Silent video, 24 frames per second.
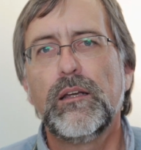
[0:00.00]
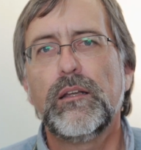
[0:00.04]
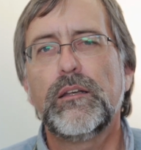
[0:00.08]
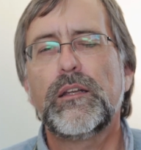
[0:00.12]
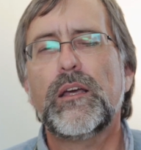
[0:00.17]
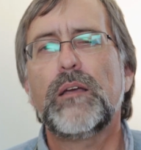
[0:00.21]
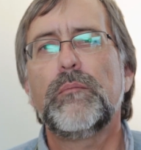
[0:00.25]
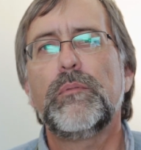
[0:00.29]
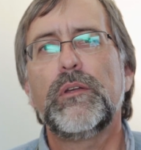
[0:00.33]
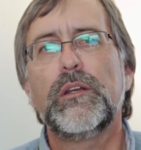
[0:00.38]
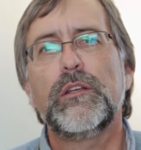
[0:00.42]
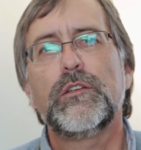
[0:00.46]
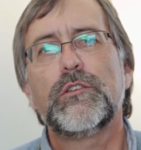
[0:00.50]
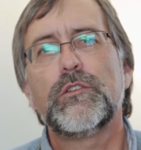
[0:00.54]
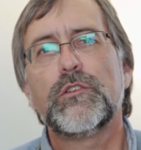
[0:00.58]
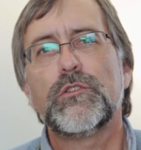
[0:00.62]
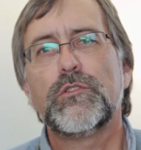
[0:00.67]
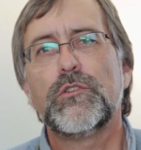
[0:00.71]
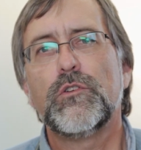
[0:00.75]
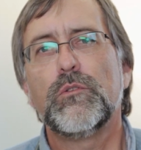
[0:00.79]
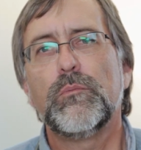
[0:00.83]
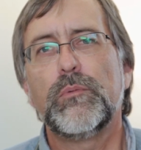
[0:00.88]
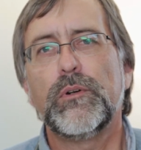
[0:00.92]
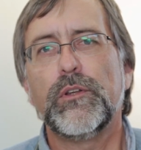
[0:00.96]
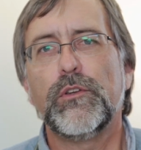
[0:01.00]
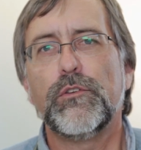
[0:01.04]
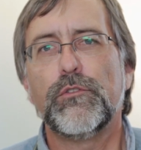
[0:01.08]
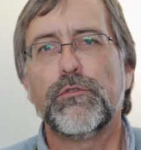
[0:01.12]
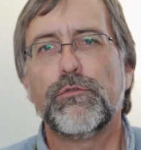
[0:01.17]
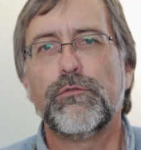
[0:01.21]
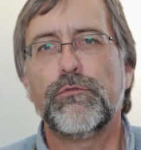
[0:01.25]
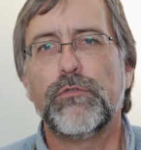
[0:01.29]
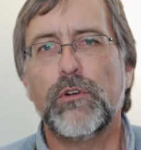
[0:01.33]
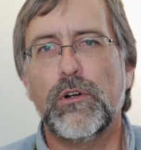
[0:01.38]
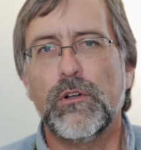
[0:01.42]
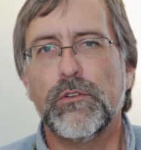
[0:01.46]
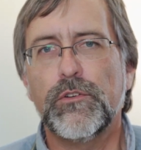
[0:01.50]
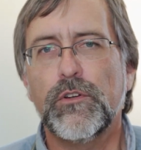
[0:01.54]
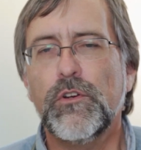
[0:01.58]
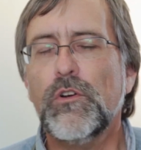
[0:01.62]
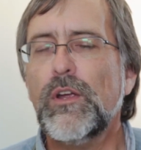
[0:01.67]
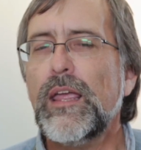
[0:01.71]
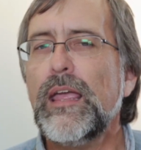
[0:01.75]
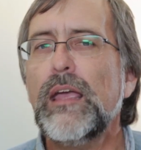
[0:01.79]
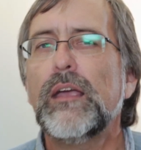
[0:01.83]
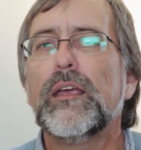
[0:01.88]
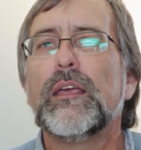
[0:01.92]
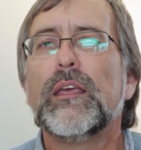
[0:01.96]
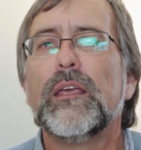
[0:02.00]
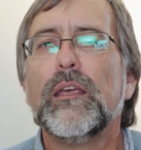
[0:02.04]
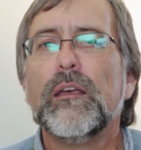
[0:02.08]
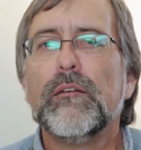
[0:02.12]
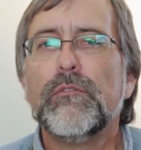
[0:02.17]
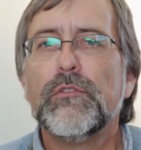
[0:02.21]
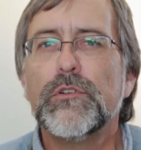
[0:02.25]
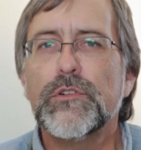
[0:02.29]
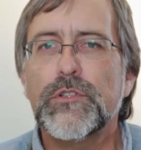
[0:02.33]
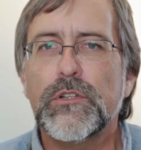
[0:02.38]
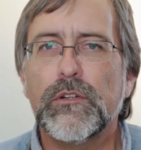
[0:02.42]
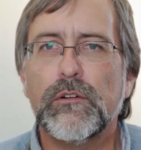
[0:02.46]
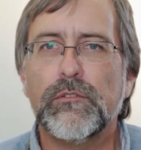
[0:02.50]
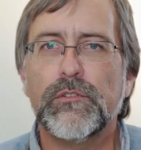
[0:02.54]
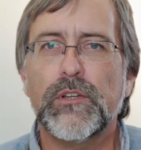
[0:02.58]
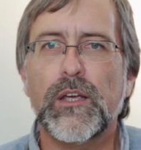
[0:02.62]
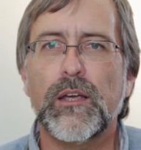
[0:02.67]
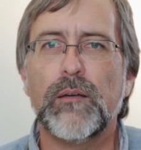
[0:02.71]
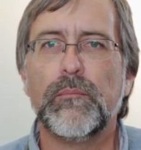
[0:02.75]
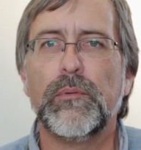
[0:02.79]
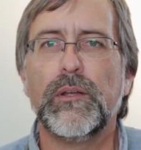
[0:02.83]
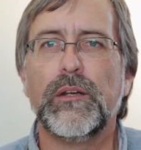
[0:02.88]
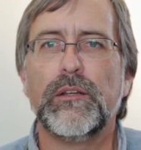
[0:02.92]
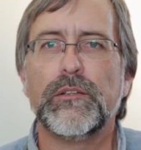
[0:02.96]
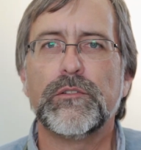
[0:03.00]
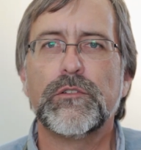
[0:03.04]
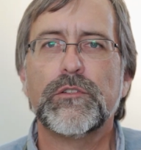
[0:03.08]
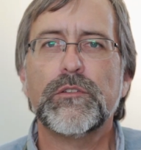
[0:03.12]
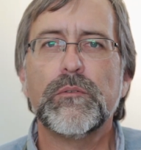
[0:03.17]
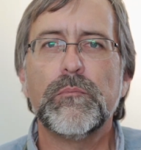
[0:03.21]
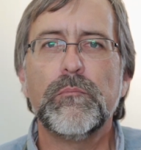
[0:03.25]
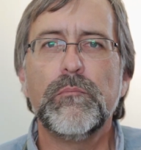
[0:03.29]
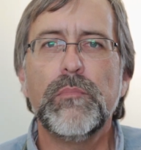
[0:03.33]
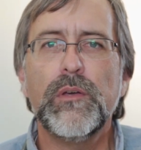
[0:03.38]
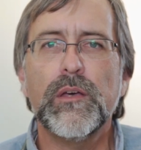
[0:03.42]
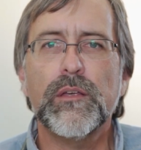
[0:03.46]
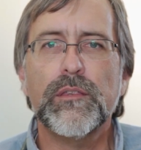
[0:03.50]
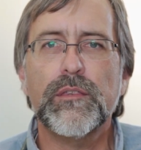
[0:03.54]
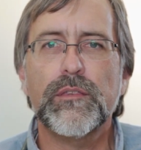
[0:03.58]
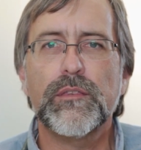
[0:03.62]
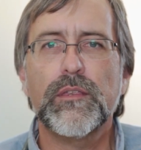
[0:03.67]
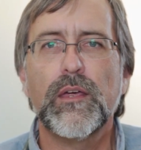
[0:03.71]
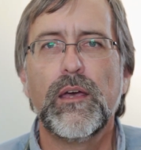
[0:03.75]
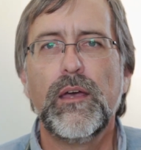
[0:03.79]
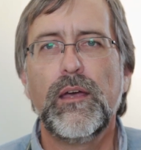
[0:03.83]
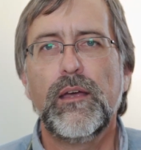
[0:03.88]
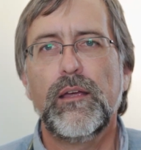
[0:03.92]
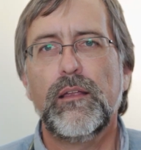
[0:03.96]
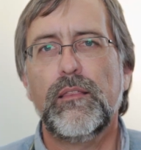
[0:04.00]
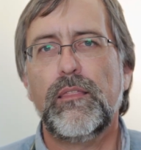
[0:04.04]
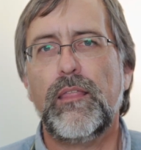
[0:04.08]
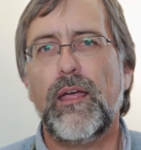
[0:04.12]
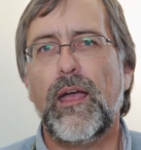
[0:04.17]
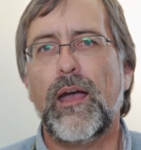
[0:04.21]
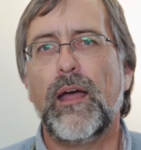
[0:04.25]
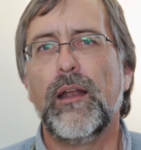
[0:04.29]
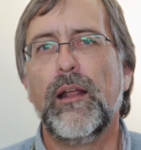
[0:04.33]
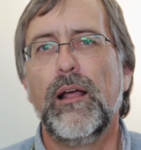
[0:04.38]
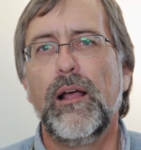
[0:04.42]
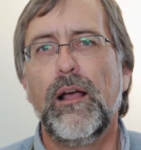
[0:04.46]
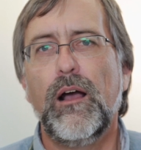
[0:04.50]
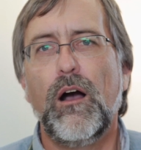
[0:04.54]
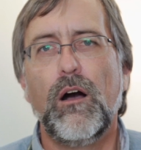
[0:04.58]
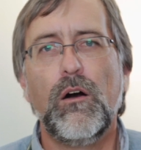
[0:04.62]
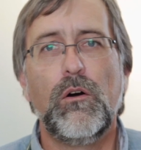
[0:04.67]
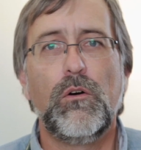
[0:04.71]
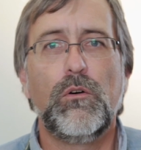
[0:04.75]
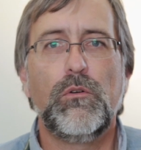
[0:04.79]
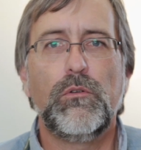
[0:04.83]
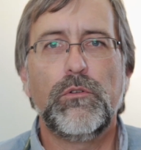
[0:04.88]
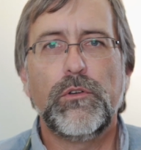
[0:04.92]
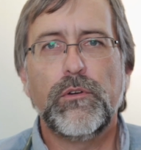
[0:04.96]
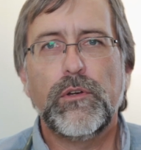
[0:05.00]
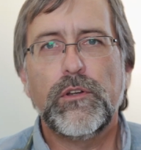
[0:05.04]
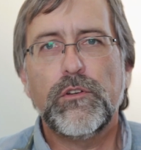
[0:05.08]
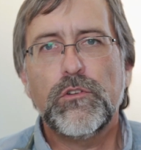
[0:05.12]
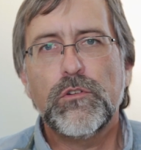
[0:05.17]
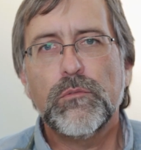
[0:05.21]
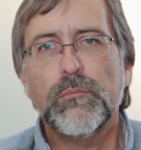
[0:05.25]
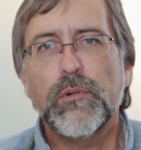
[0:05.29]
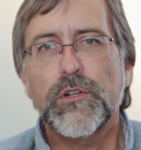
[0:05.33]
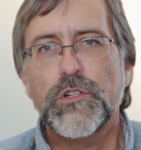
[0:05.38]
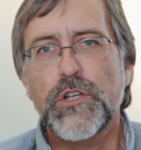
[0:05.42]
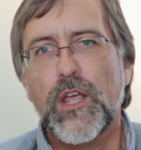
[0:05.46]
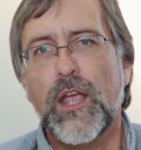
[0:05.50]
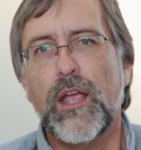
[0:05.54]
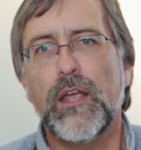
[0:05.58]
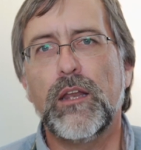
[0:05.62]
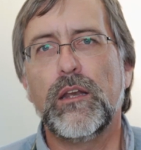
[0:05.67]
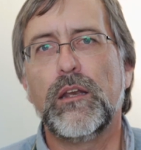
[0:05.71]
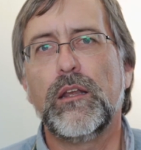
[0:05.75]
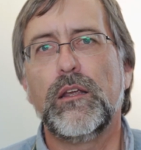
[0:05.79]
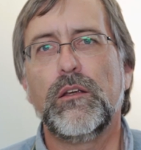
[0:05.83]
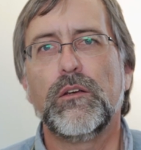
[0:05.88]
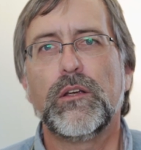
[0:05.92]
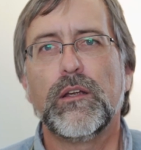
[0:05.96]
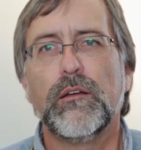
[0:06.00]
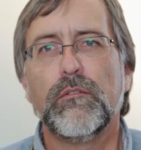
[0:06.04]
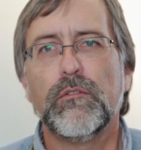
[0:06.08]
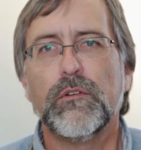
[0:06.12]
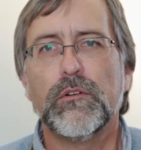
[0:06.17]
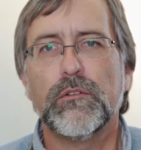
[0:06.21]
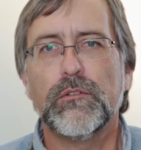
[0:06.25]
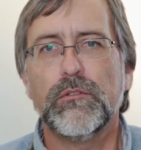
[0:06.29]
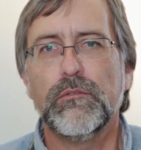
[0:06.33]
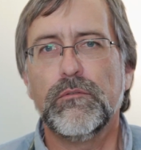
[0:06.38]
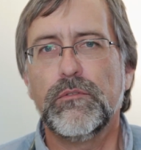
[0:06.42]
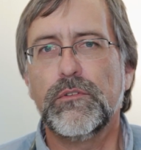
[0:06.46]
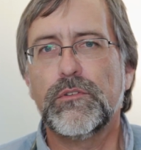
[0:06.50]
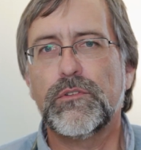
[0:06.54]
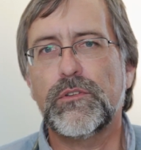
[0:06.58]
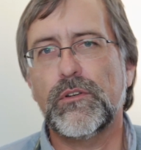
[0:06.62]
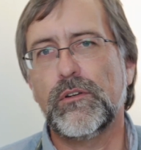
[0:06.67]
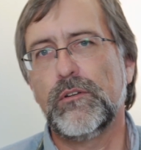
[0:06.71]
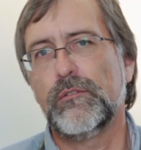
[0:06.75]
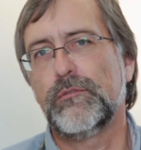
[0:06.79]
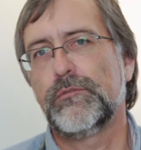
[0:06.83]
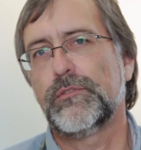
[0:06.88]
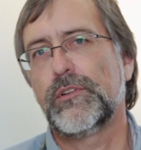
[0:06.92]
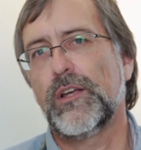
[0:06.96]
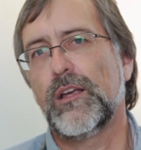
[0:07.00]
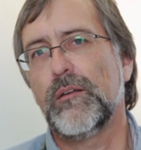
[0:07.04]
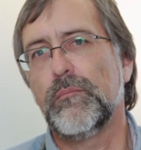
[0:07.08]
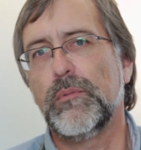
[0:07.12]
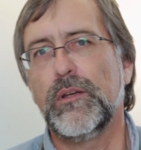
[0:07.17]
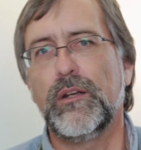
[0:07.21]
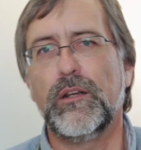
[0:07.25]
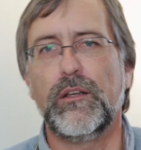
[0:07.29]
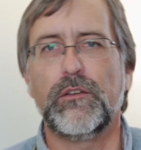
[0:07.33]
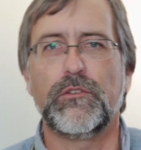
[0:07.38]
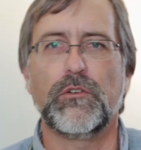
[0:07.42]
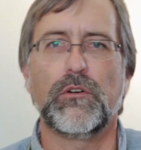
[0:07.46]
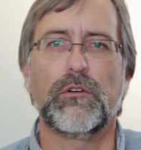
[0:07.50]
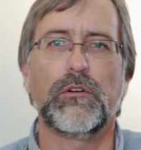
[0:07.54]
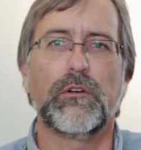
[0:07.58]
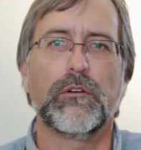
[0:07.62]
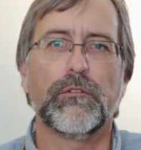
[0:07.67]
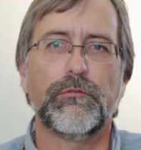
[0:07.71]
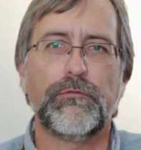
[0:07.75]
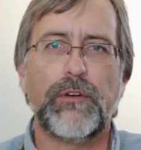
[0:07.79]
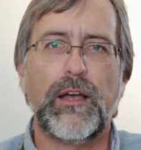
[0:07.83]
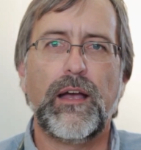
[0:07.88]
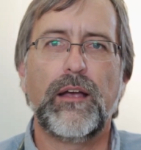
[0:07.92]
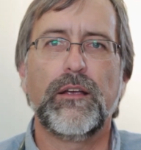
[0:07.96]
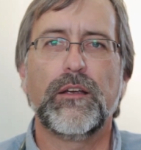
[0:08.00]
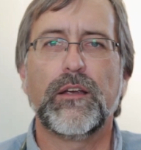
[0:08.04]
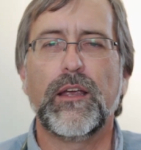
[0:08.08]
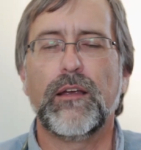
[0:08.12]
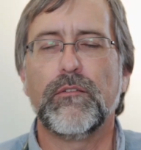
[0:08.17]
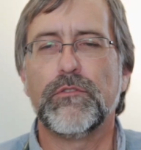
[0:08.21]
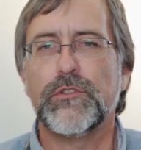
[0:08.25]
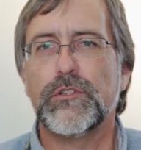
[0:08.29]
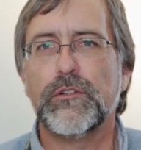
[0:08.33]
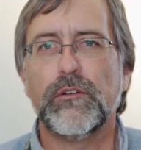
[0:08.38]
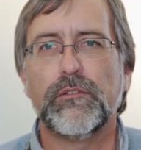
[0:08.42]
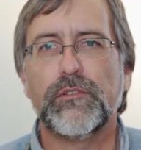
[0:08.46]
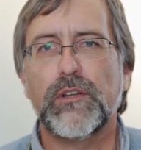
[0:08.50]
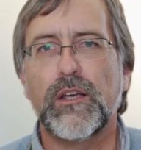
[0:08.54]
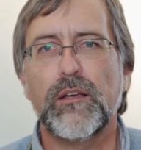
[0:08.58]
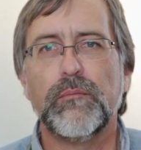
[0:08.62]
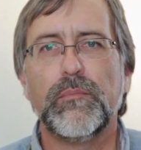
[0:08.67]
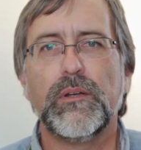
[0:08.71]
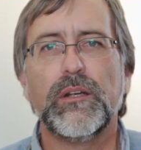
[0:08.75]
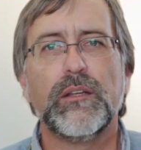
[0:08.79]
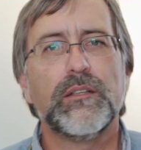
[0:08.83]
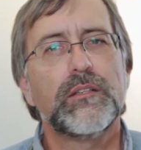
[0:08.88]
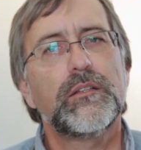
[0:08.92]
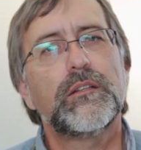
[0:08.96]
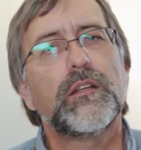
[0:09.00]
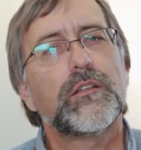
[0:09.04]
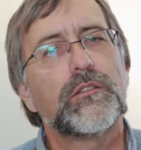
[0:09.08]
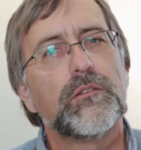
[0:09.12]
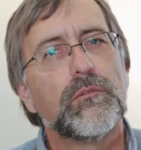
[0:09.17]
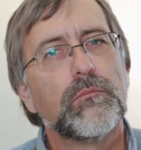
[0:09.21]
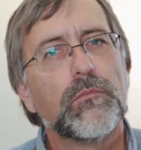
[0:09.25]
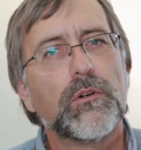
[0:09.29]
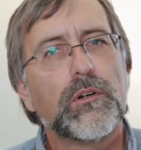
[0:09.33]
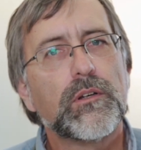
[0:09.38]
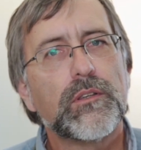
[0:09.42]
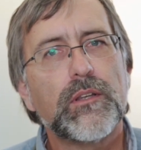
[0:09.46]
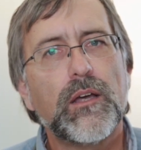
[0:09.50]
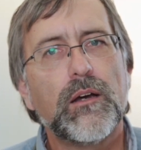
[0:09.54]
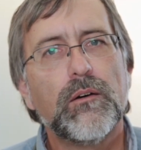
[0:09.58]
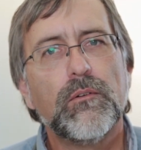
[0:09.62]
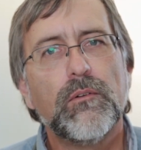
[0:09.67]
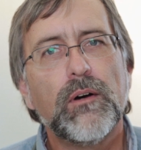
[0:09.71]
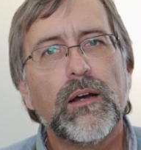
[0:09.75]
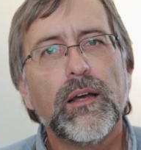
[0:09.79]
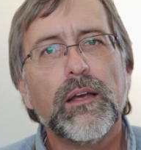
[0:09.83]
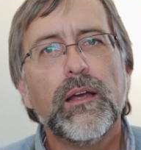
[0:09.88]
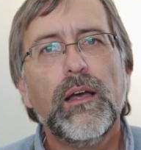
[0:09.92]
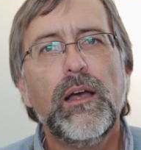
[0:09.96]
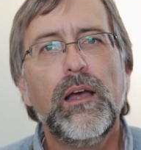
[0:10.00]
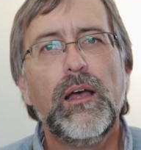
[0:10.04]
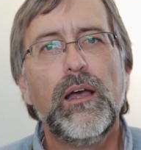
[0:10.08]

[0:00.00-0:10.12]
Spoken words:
Diabetes is nobody's fault. You can't give yourself diabetes. There's a myth that, oh, you eat too much candy, you give yourself diabetes, oh, you're fat, you give yourself diabetes. It doesn't work that way.